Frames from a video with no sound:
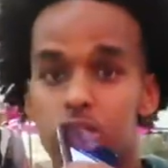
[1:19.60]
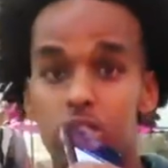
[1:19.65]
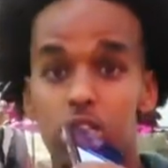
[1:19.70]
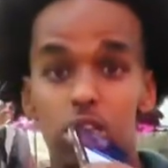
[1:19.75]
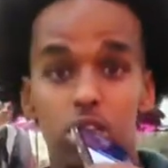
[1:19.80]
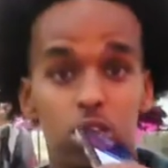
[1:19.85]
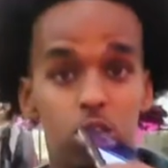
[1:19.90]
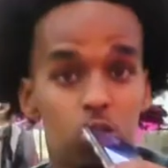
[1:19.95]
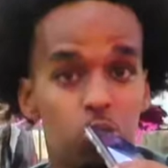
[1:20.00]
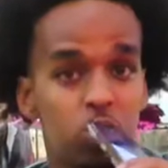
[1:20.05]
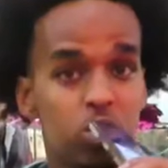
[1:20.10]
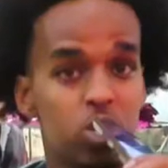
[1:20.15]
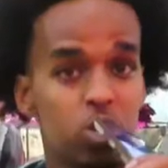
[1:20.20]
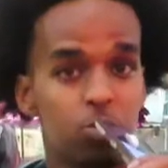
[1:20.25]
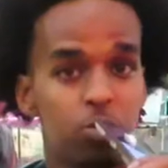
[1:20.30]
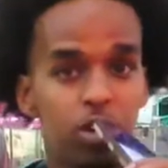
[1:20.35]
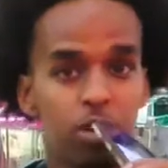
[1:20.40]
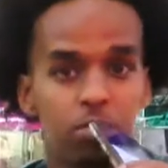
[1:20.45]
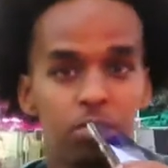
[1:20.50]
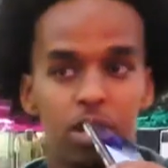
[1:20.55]
say. it's your boy
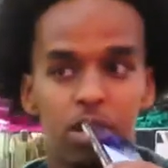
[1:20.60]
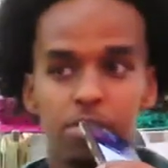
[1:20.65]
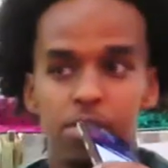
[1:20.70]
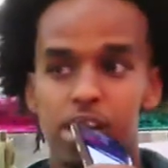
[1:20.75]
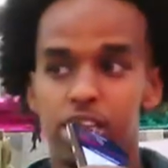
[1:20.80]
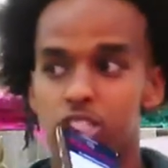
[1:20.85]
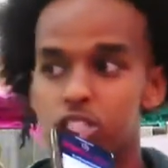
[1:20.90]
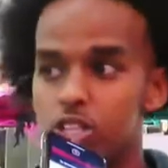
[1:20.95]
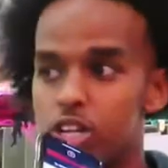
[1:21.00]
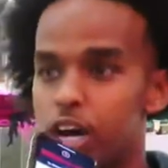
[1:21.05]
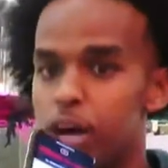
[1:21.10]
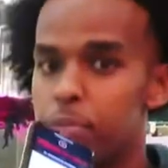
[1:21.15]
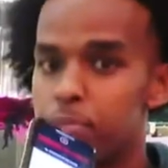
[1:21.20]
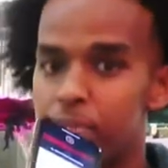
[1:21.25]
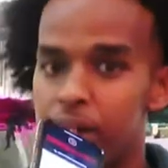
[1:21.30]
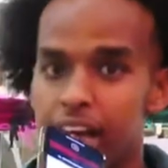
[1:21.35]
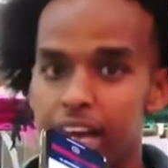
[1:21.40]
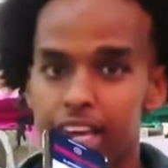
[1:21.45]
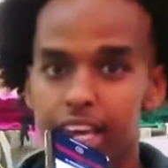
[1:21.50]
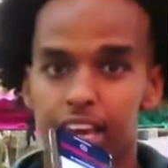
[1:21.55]
Red Man. You know, I'm
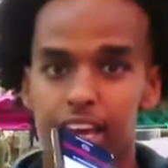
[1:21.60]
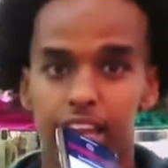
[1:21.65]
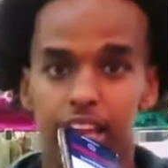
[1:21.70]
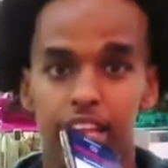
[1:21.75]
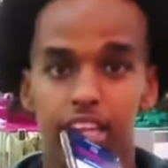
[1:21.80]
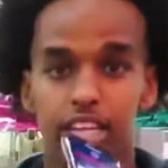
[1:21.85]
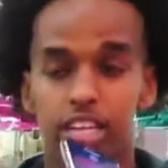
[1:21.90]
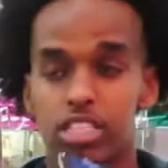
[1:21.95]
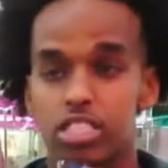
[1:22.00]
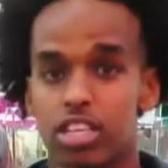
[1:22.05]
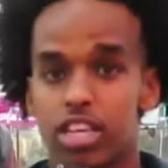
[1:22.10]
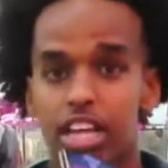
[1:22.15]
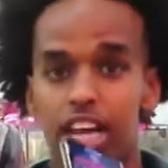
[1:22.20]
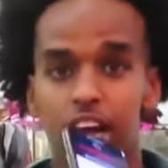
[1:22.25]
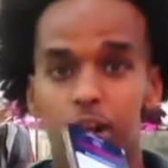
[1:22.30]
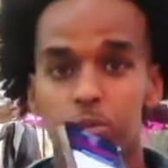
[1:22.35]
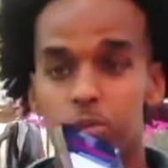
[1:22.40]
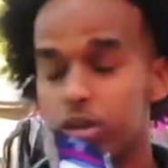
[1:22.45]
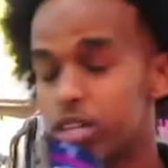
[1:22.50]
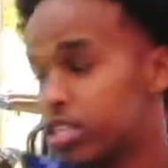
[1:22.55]
back at it. Today I'm
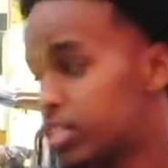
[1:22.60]
with